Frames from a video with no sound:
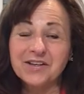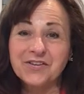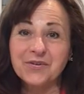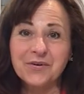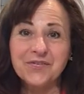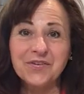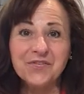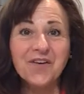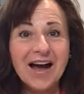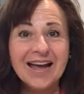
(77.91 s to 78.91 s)
So if you
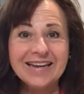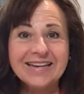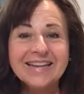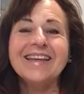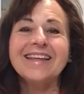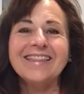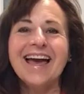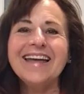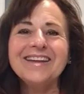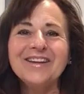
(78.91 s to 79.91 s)
find
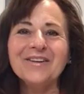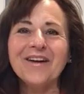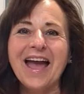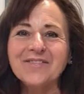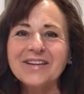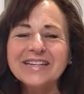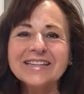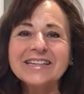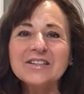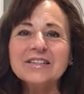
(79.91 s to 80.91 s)
that you're having a
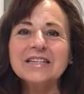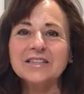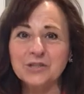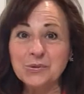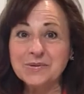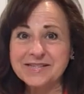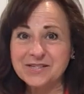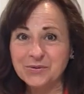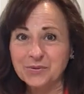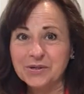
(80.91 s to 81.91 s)
little loose
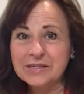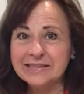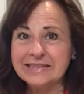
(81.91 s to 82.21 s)
stool,